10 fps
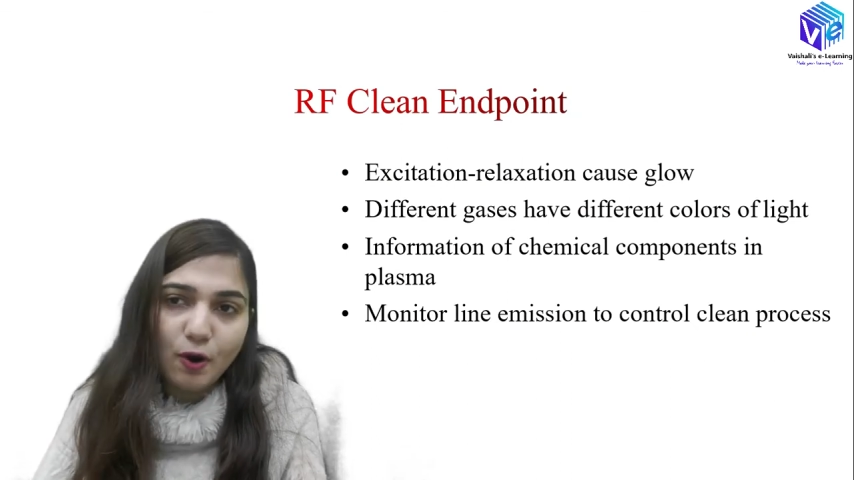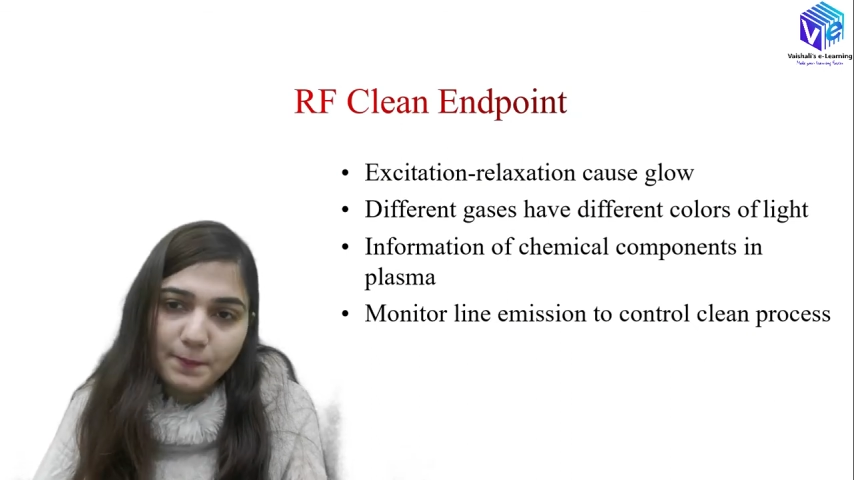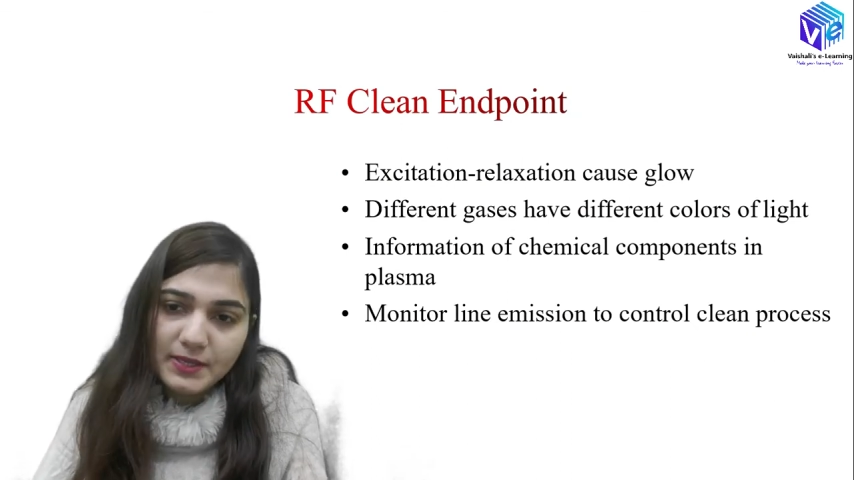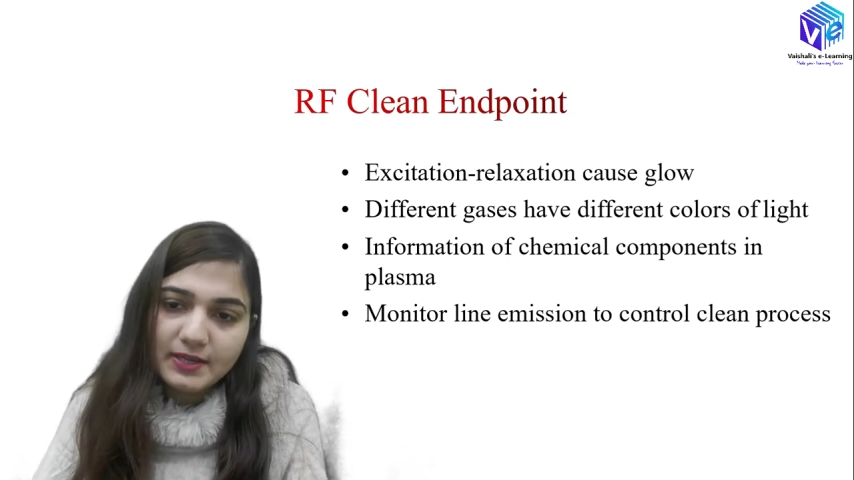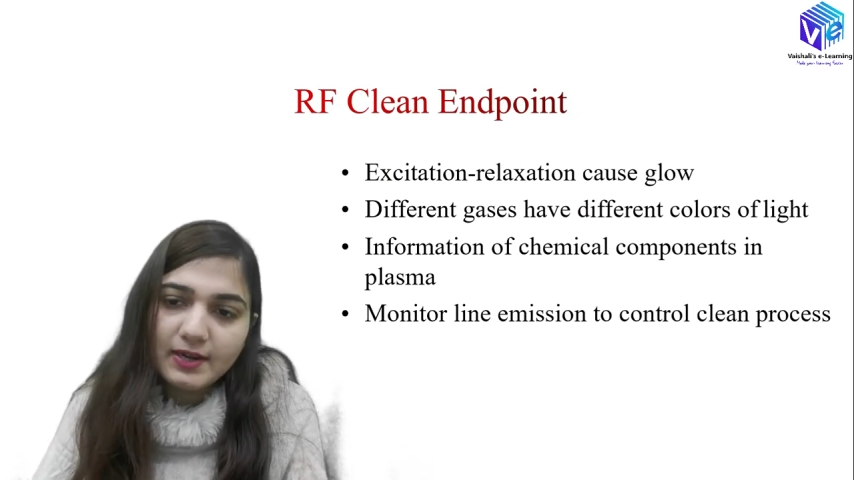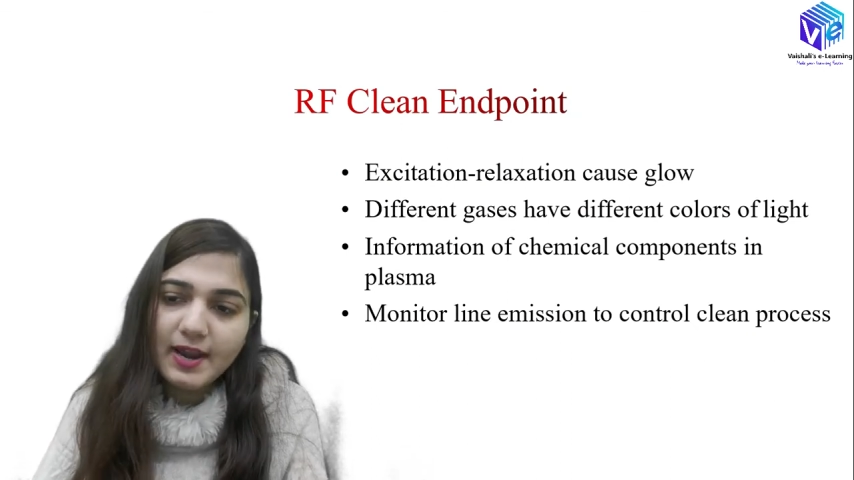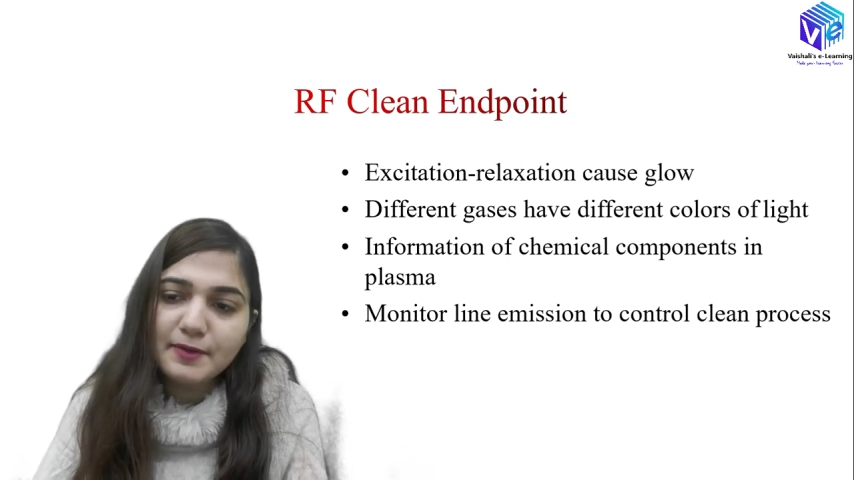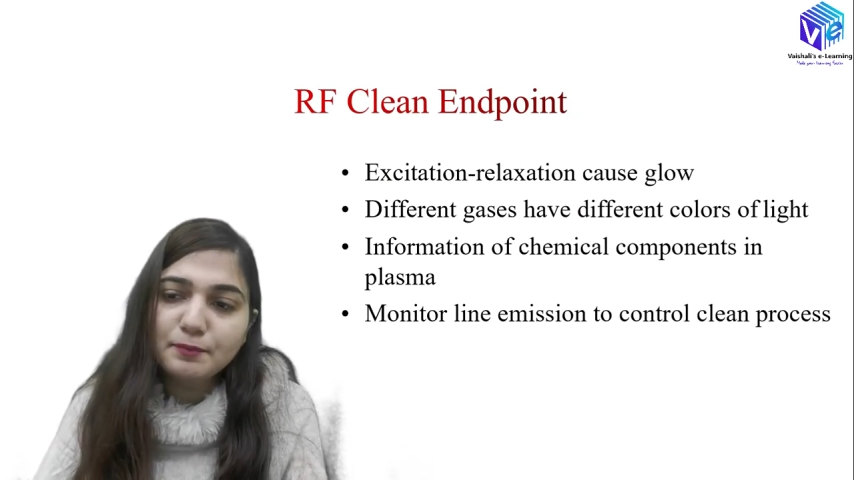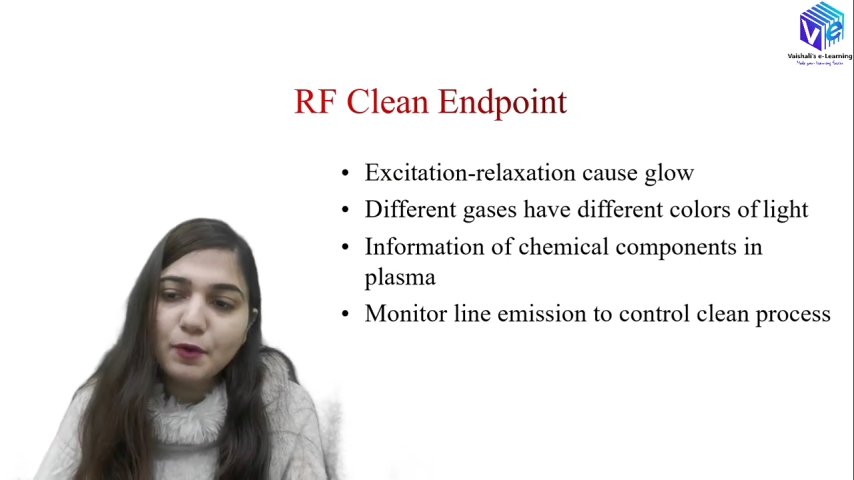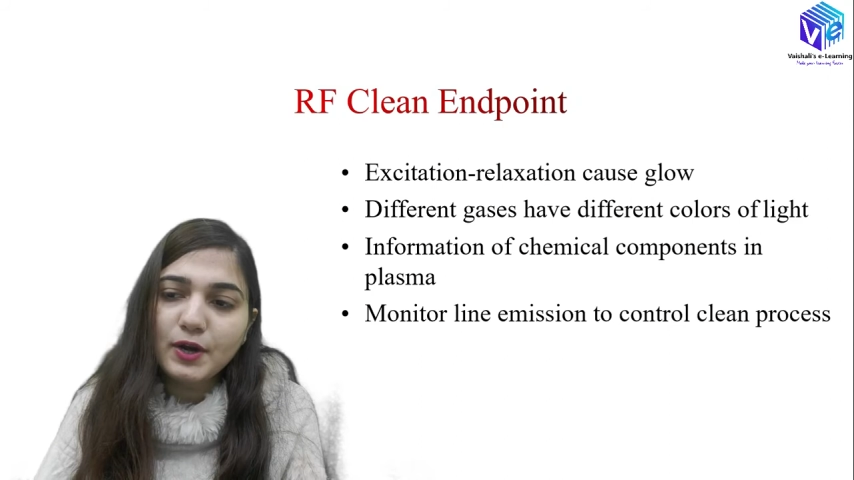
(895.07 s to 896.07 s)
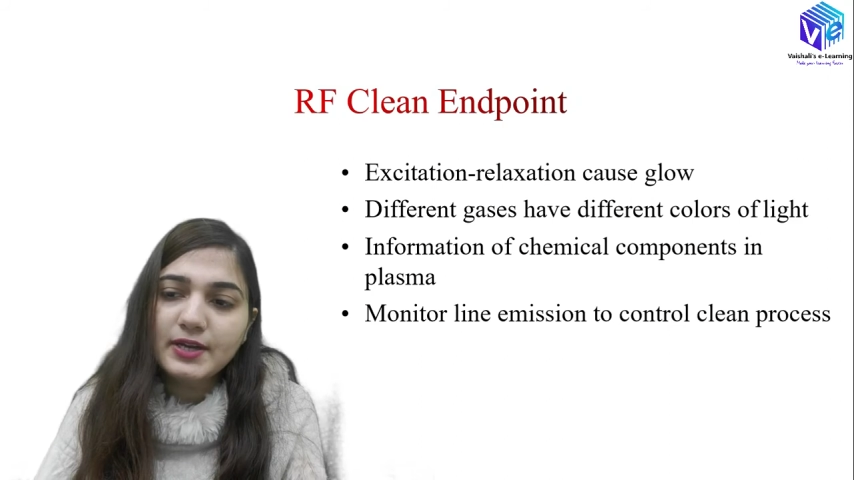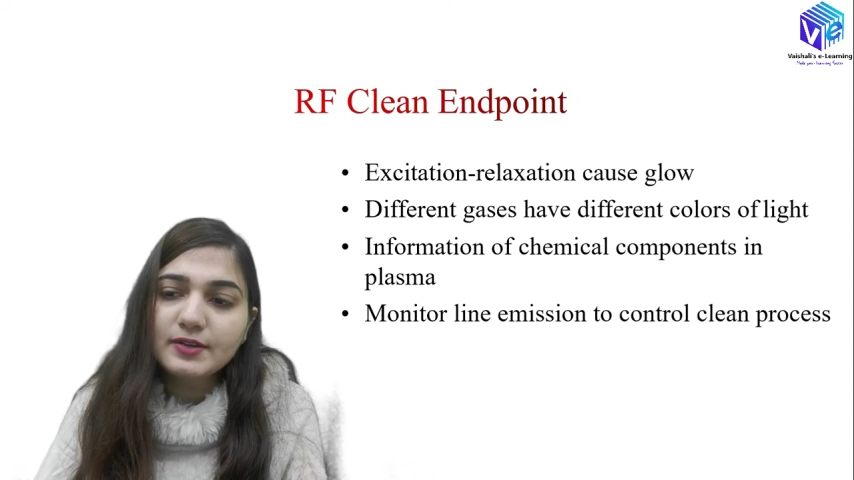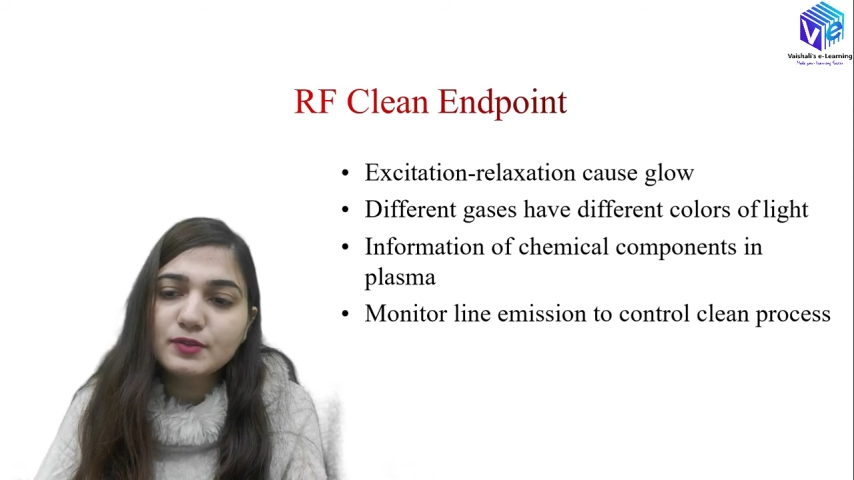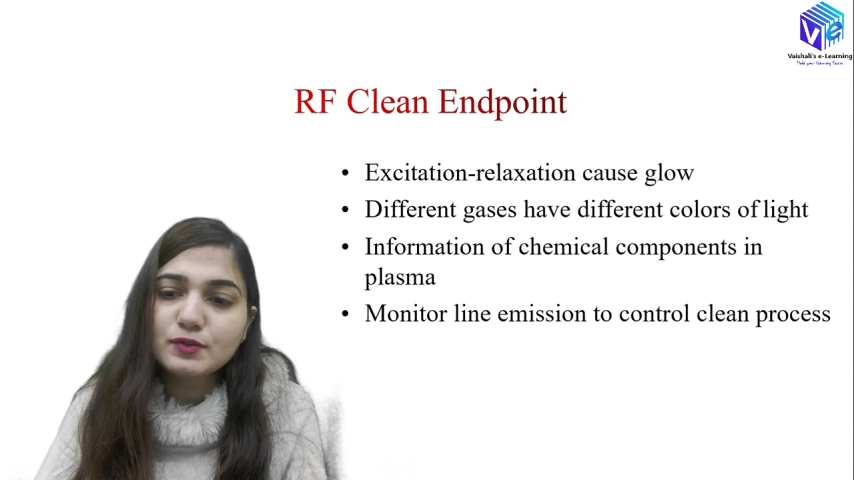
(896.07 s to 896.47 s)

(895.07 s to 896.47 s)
optical end point.